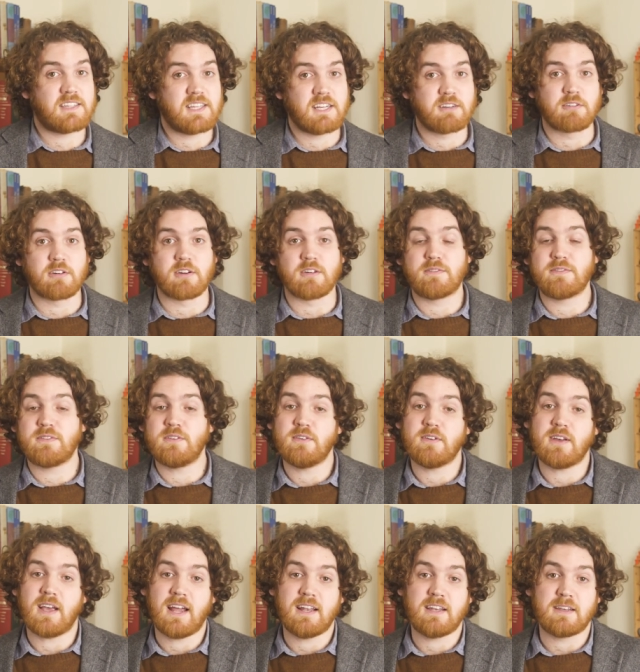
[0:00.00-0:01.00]
there are a
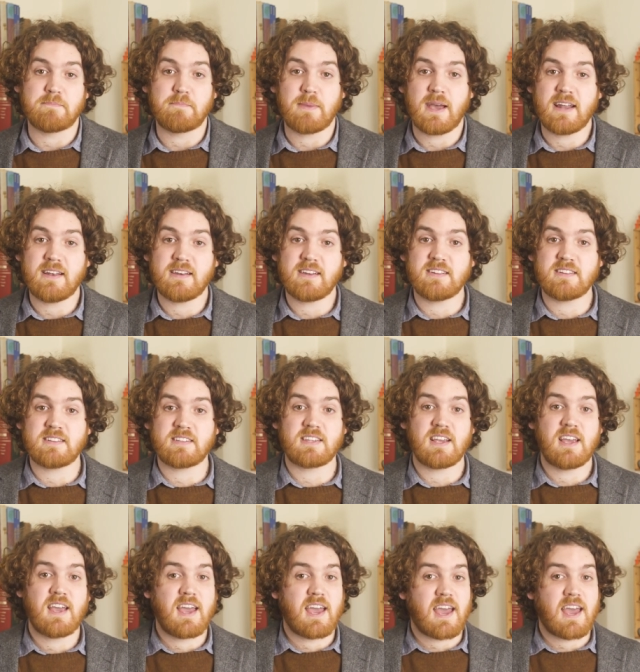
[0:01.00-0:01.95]
few independents,